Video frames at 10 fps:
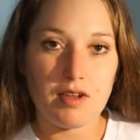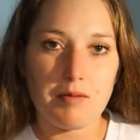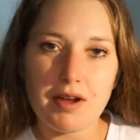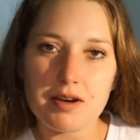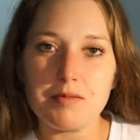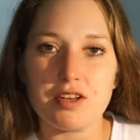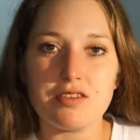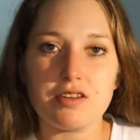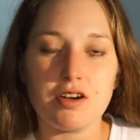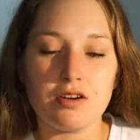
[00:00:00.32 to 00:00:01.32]
About a
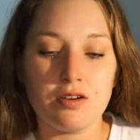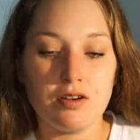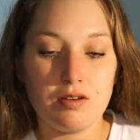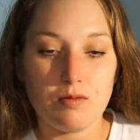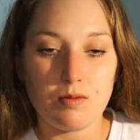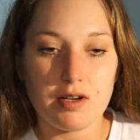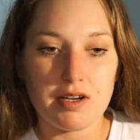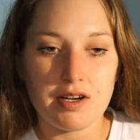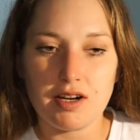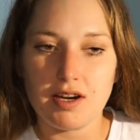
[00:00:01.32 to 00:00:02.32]
month ago,
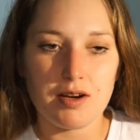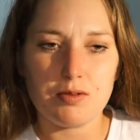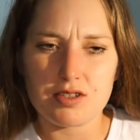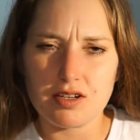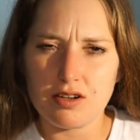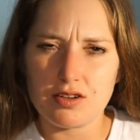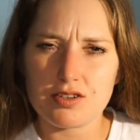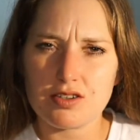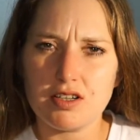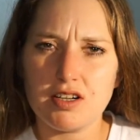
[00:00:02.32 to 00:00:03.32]
when I was in
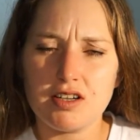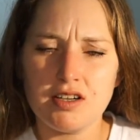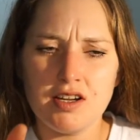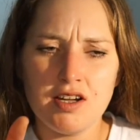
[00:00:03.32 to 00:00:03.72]
Austria